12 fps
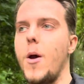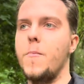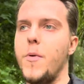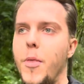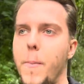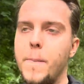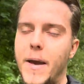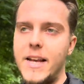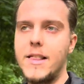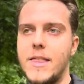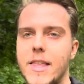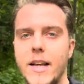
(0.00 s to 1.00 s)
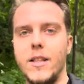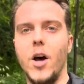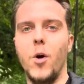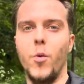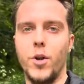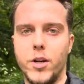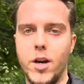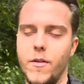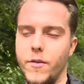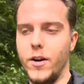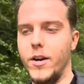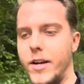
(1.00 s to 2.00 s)
But the main thing that I want to
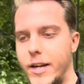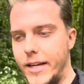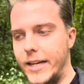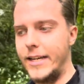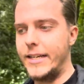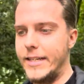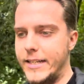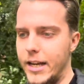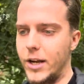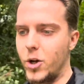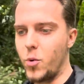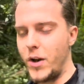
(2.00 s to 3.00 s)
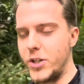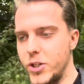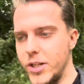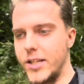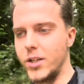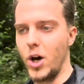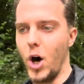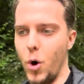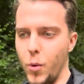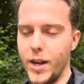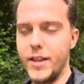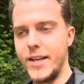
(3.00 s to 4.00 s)
cover is a question as a
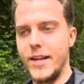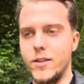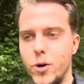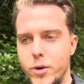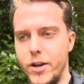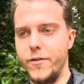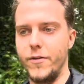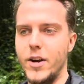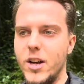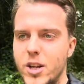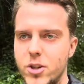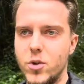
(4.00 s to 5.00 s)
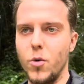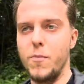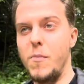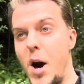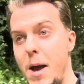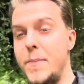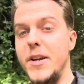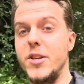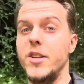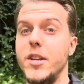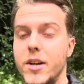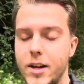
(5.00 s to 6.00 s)
whole, and at the end I'll give sort of my
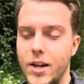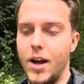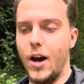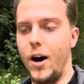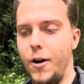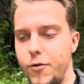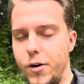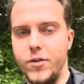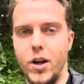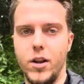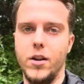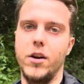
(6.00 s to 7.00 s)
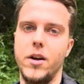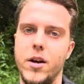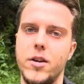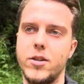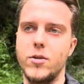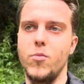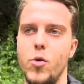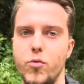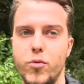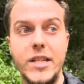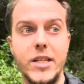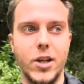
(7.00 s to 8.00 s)
opinion after I've done some more
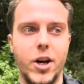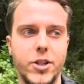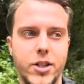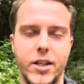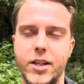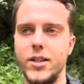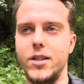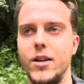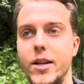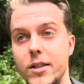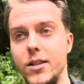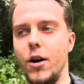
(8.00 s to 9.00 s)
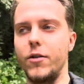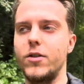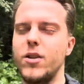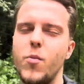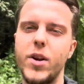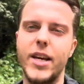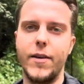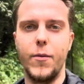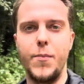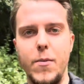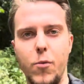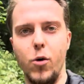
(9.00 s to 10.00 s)
research and stuff, because I want to give a
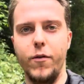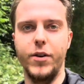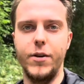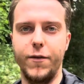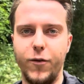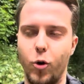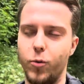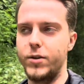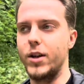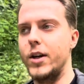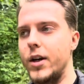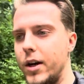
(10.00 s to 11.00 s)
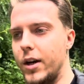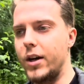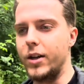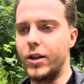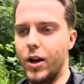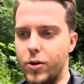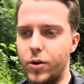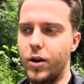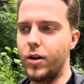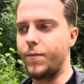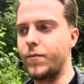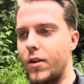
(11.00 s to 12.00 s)
bit more of an informed, you know,
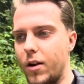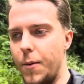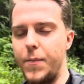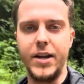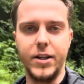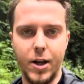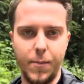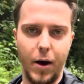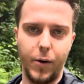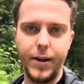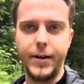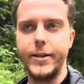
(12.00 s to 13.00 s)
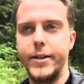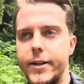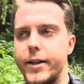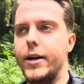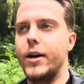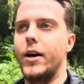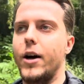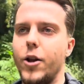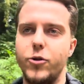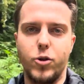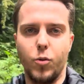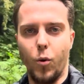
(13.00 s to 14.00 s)
opinion about it. I don't
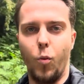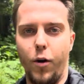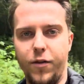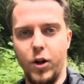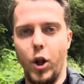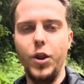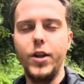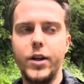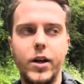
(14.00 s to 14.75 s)
just want to waffle on.